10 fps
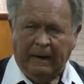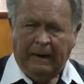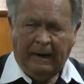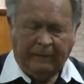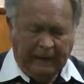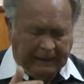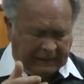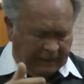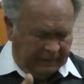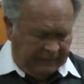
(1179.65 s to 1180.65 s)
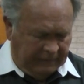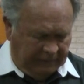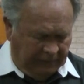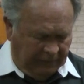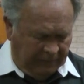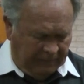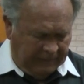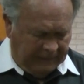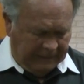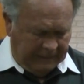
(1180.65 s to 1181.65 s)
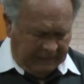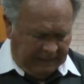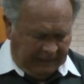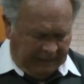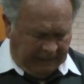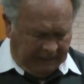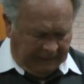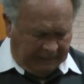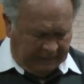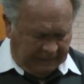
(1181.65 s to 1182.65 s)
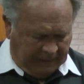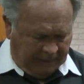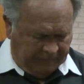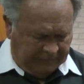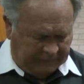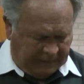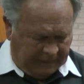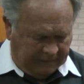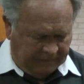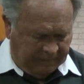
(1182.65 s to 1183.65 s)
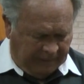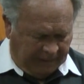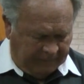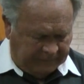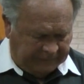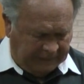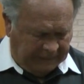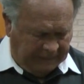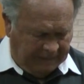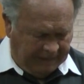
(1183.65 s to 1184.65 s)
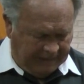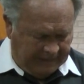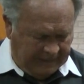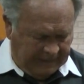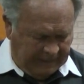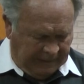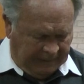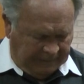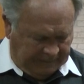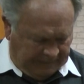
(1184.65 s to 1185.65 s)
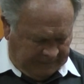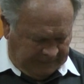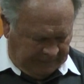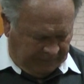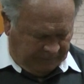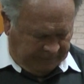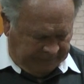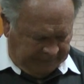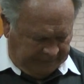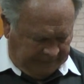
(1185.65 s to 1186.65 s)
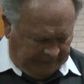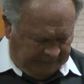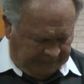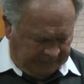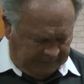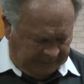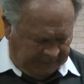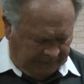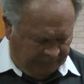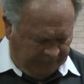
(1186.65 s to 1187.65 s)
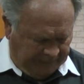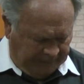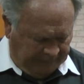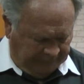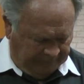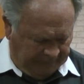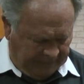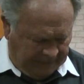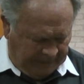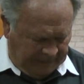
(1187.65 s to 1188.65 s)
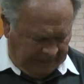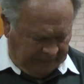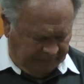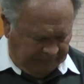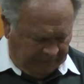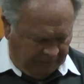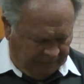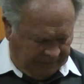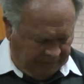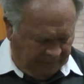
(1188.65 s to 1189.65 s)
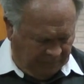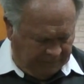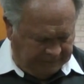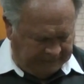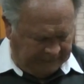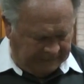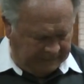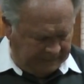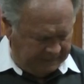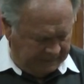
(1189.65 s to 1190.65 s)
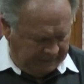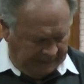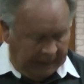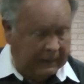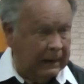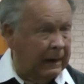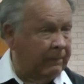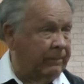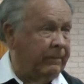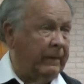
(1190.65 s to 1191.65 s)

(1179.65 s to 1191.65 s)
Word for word: And I thank God that you and I can have this kind of Bible study and deal with it and love one another and even love one another more intent and love